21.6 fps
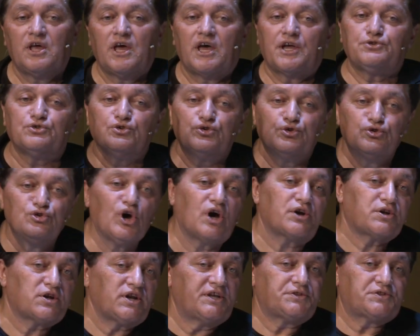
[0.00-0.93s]
Do not
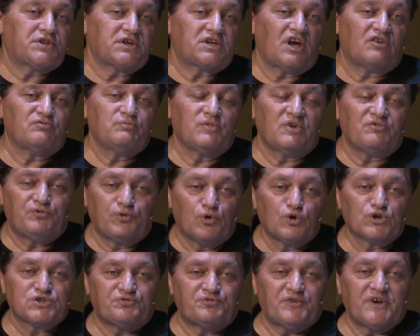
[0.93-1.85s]
let the government
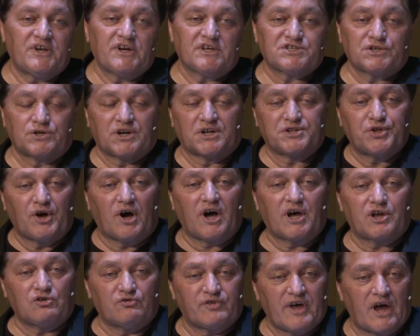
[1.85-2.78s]
force feed us on a diet
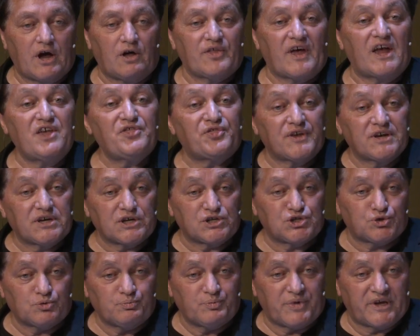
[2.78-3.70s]
of how they think it
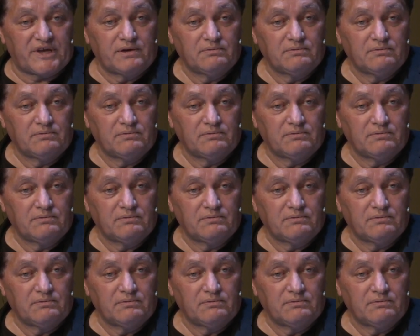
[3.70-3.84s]
should be.